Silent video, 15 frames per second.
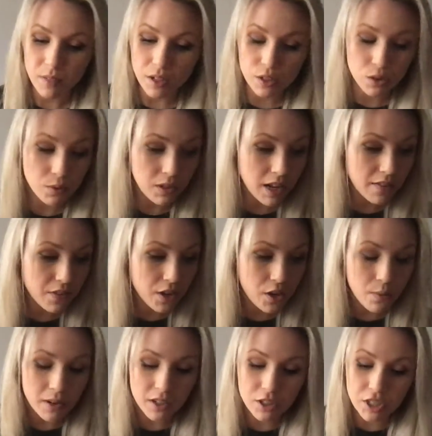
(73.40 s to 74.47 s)
So whenever you
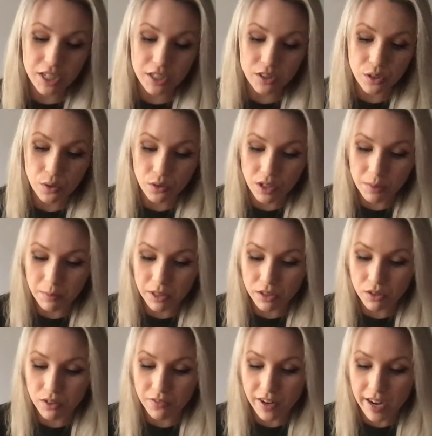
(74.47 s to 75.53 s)
want to change a whole number
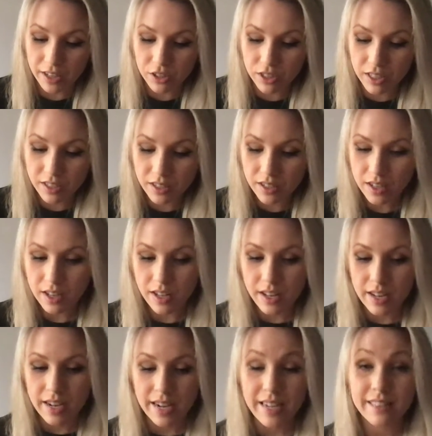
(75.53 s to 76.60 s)
into a fraction,
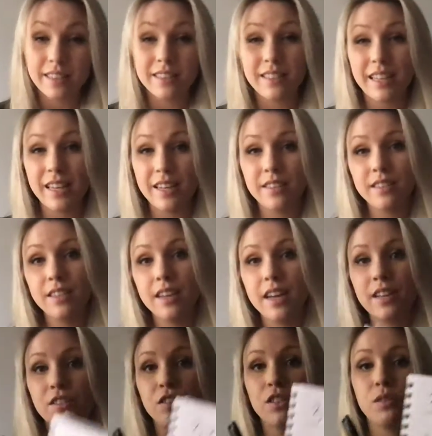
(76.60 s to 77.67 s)
it's as easy
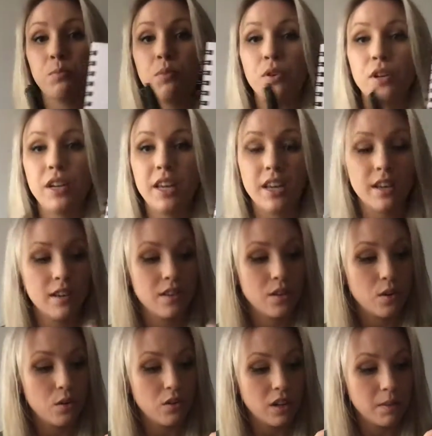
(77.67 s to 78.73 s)
as just putting the
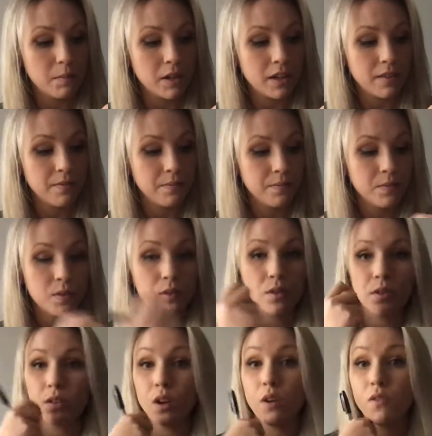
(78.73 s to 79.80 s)
whole number
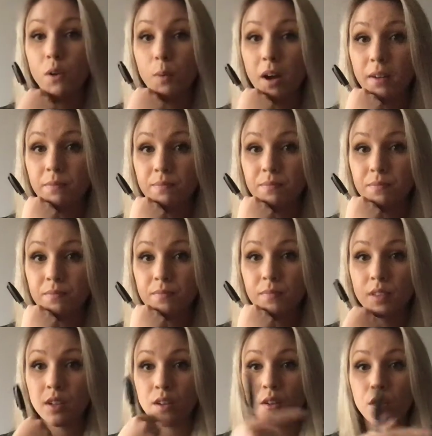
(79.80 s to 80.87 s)
over 1.
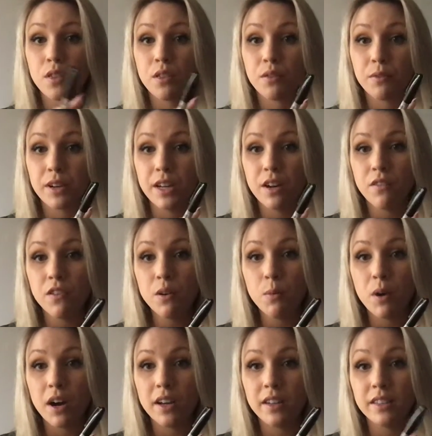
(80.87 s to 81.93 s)
3 over
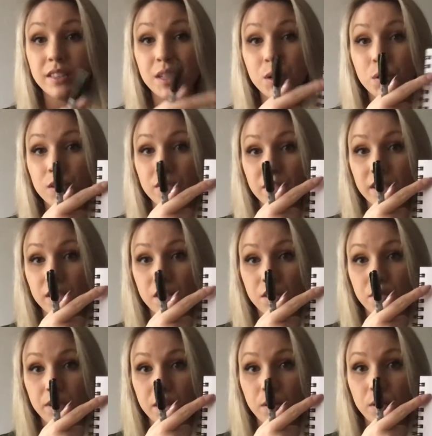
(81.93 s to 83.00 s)
1 is equivalent to
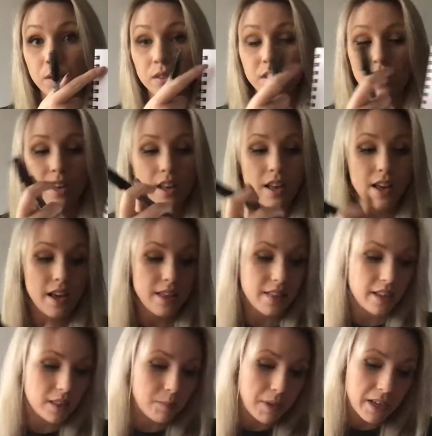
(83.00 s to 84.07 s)
3 wholes. And
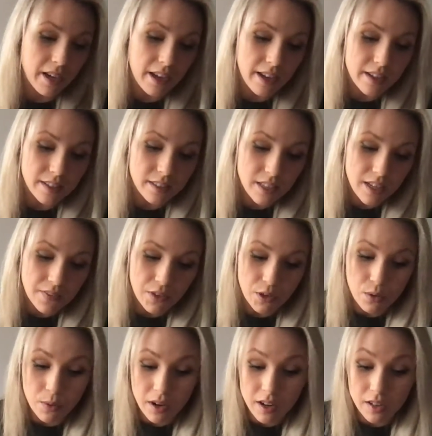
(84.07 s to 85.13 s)
that's because if you
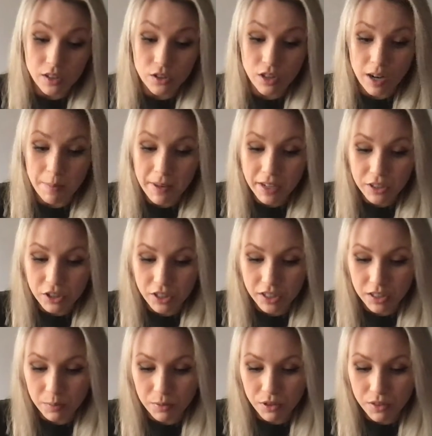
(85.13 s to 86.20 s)
wanted to draw a picture
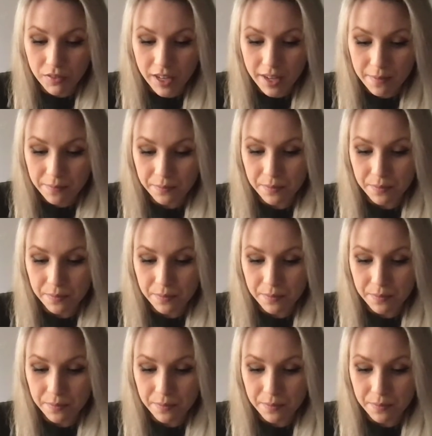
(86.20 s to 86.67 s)
to prove it,